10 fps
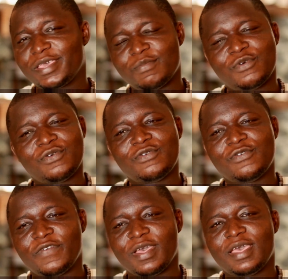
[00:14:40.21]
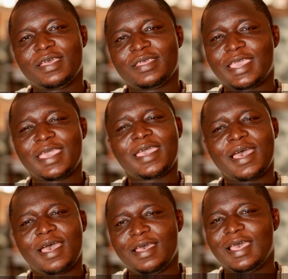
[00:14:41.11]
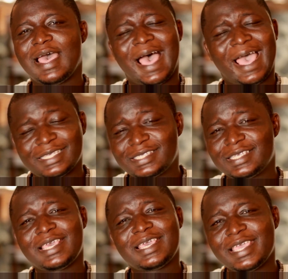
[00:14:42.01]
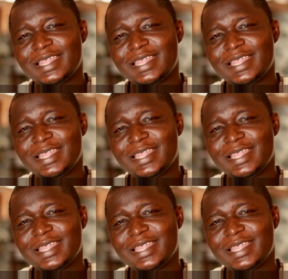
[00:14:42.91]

a move. Yeah, I can see